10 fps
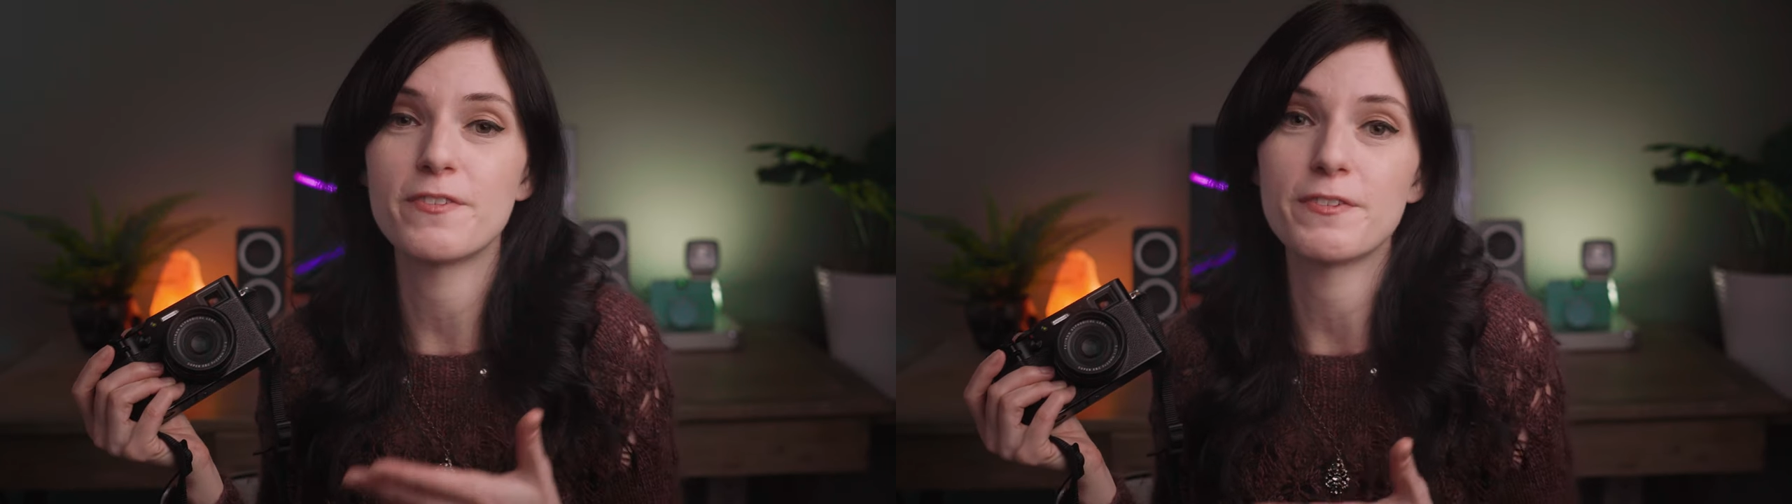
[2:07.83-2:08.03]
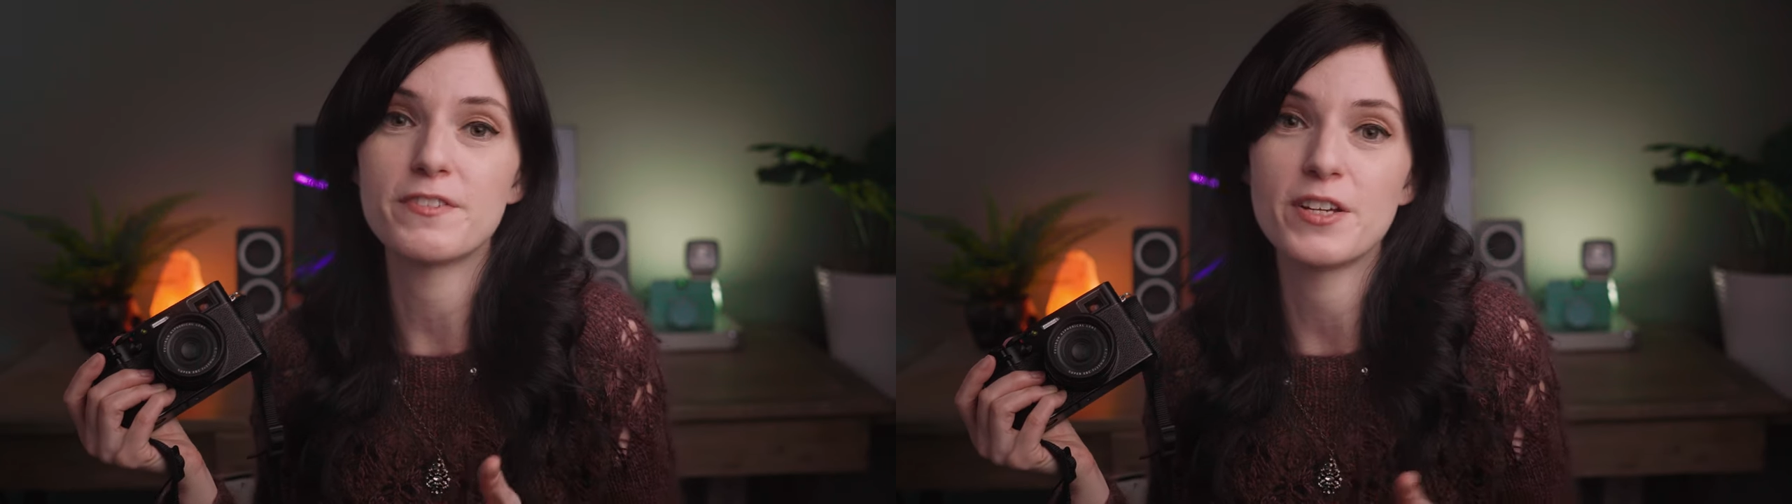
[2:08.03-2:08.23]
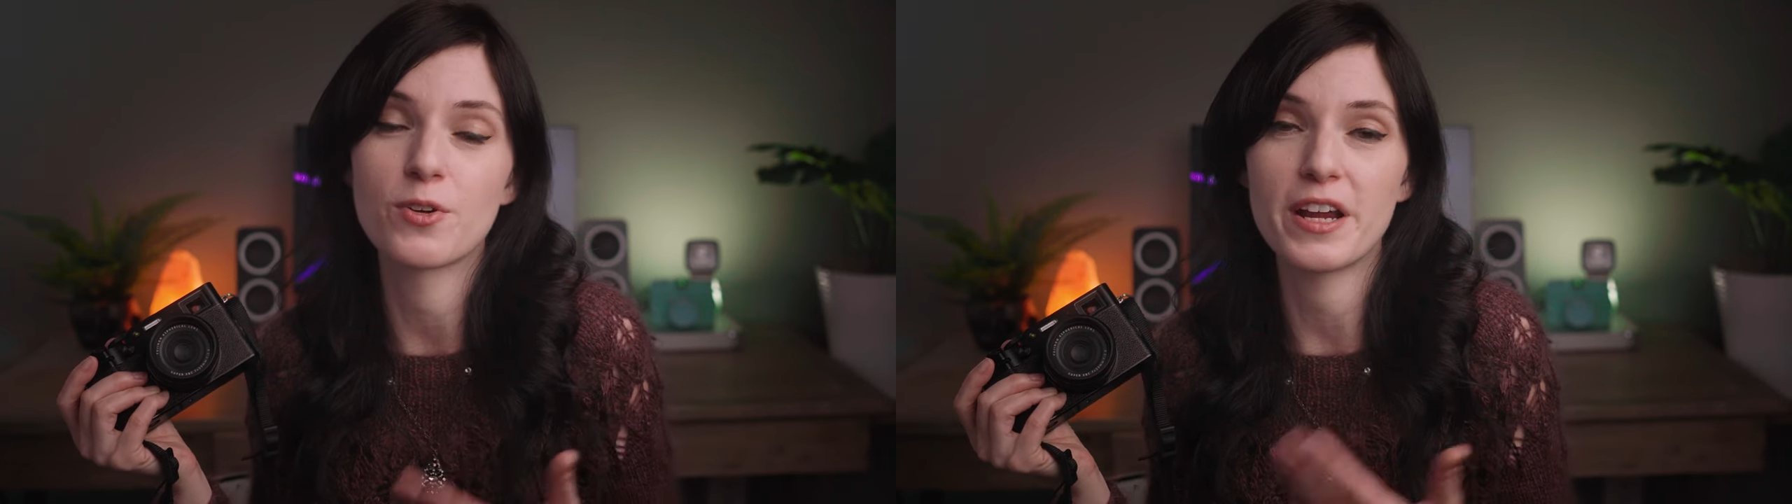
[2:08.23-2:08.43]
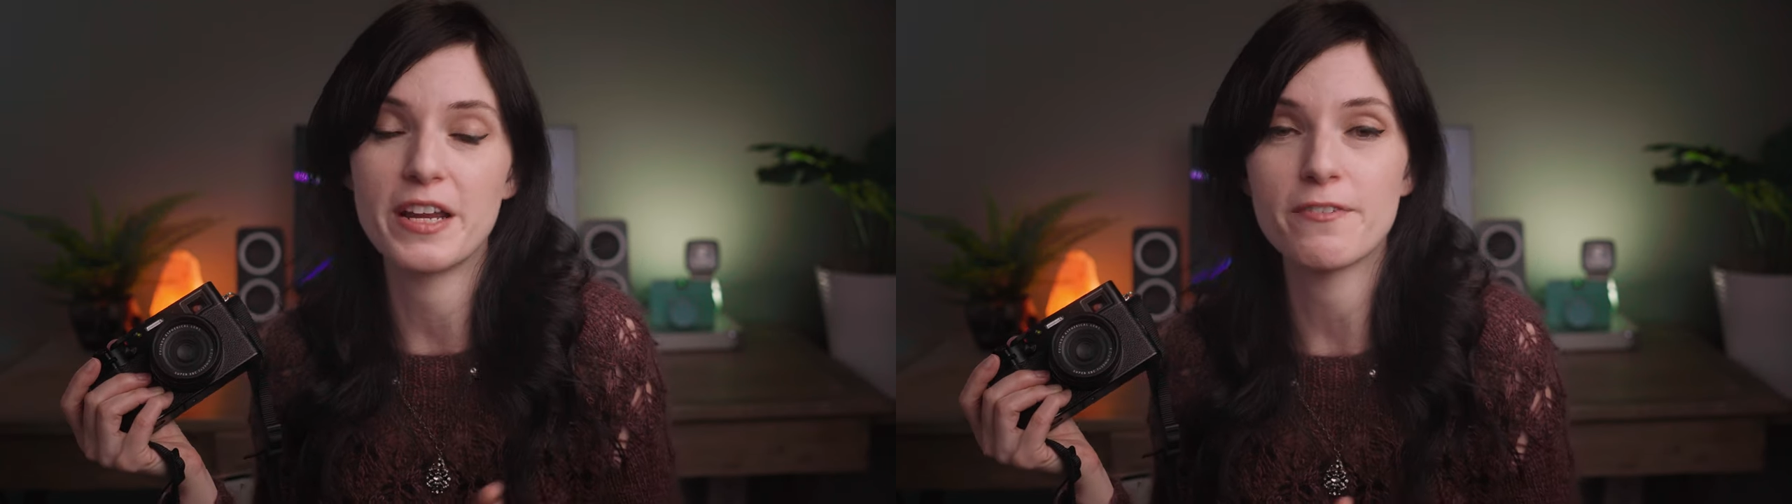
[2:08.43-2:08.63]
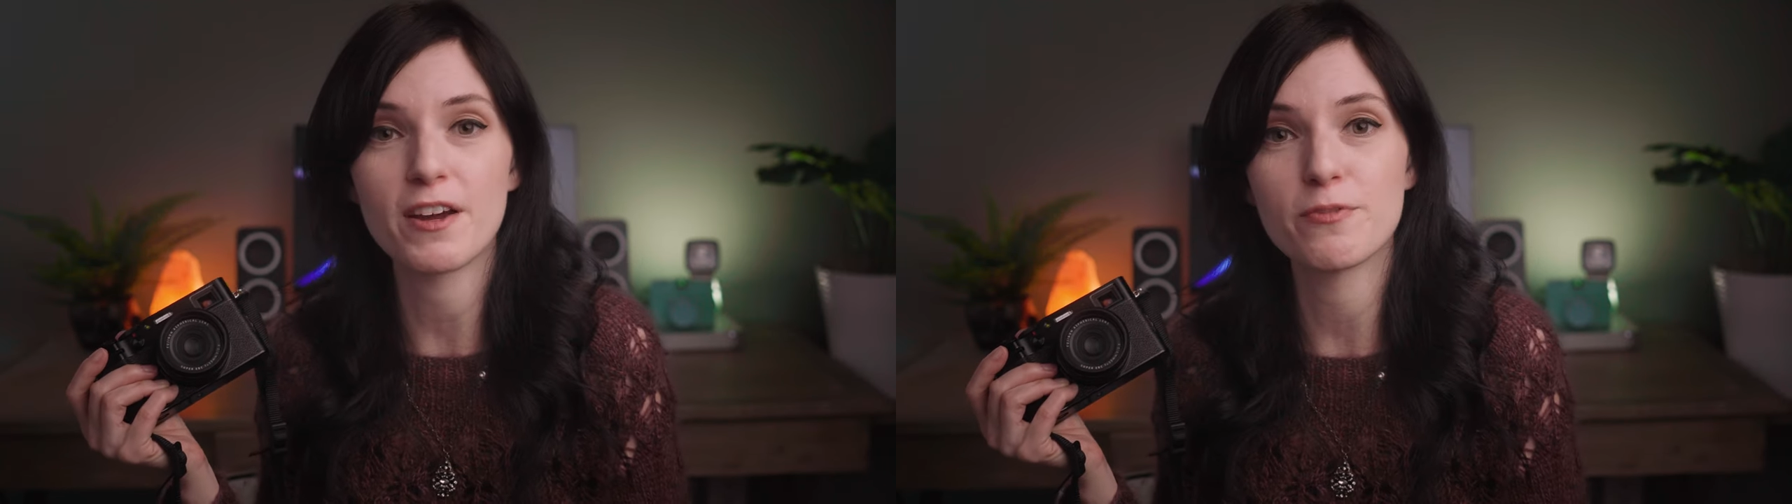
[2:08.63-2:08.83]
50 or
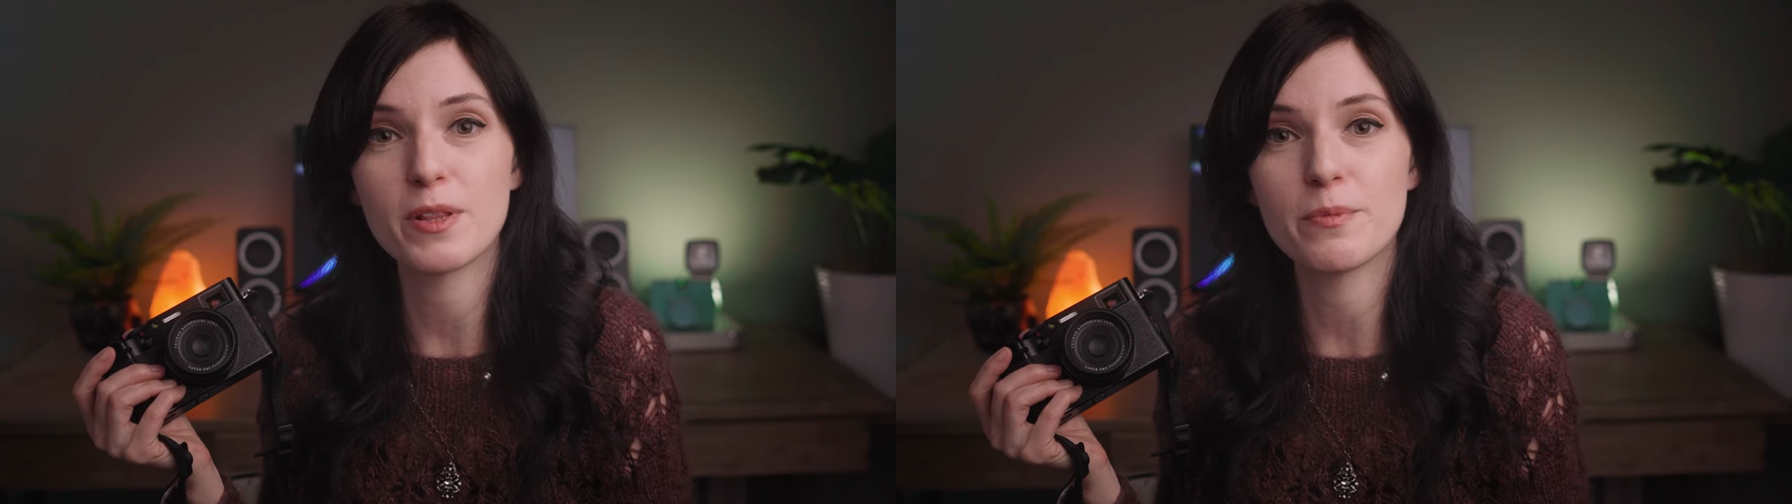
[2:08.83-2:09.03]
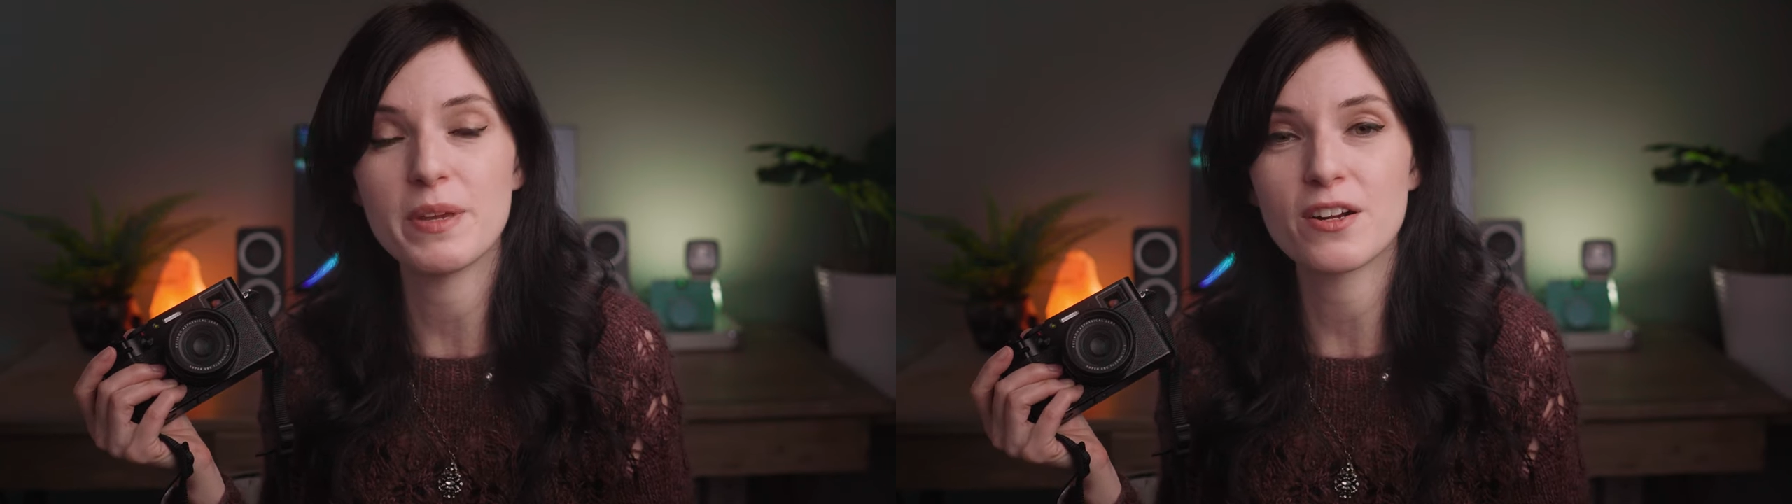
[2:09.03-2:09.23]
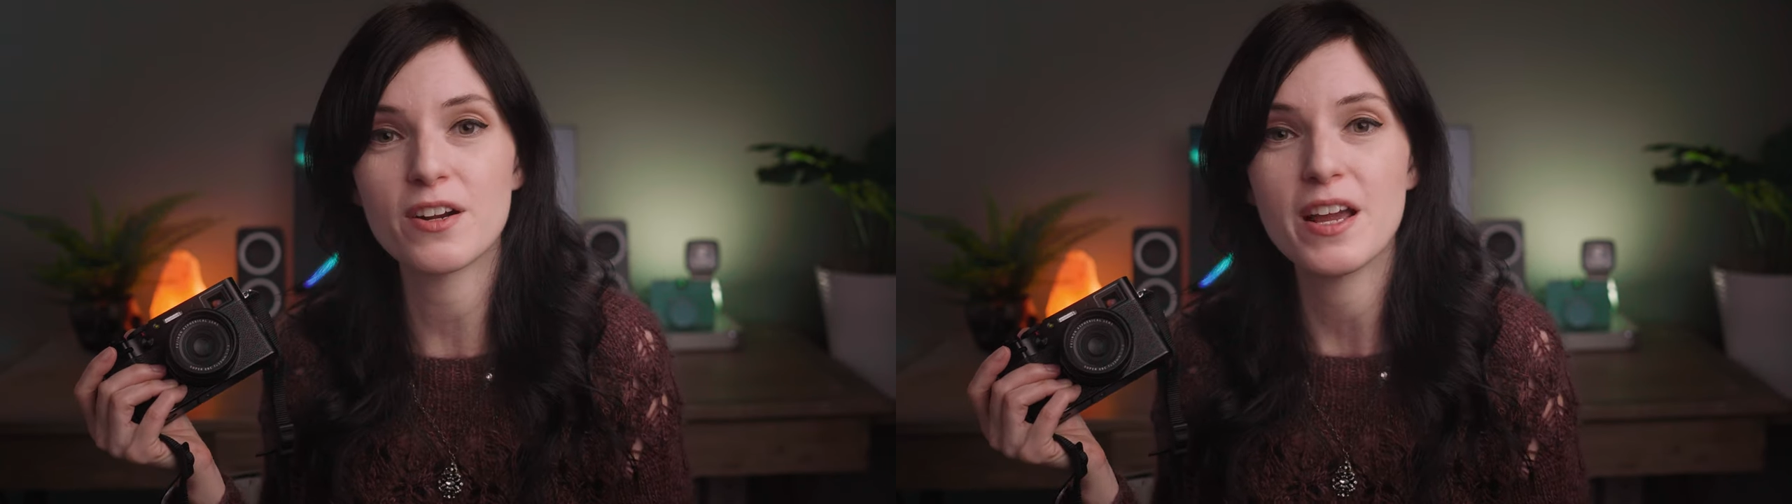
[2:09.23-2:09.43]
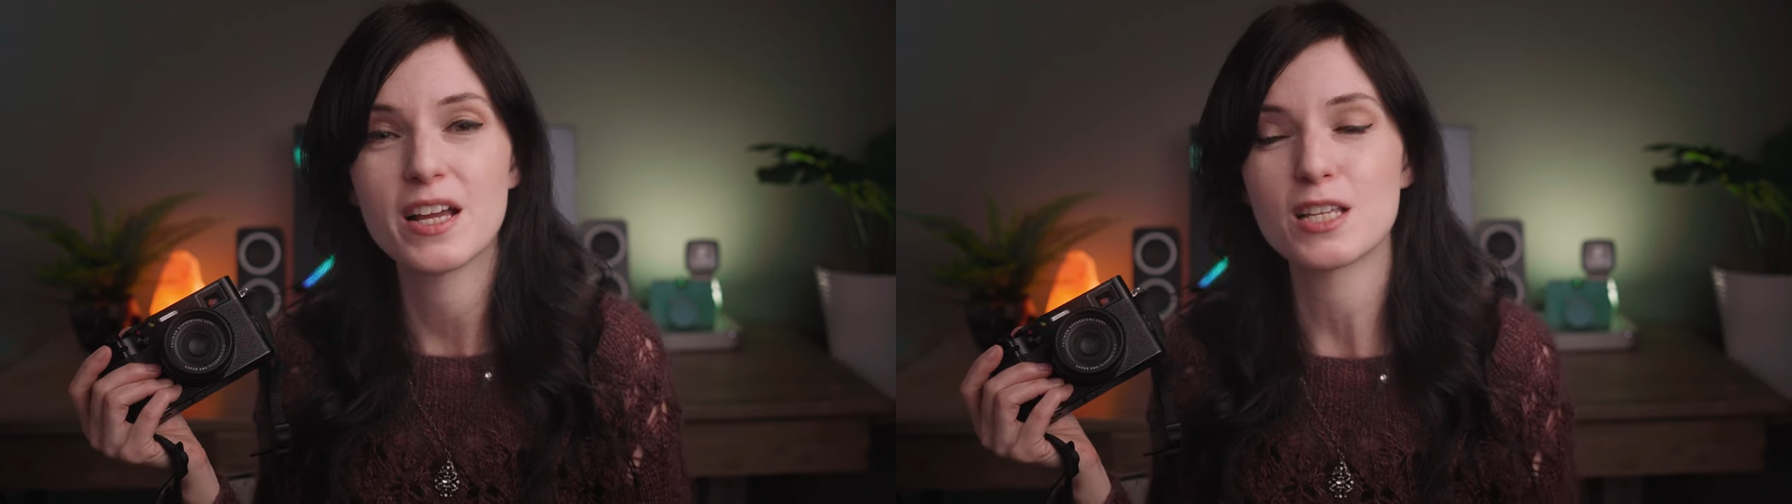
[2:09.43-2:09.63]
85 millimeter,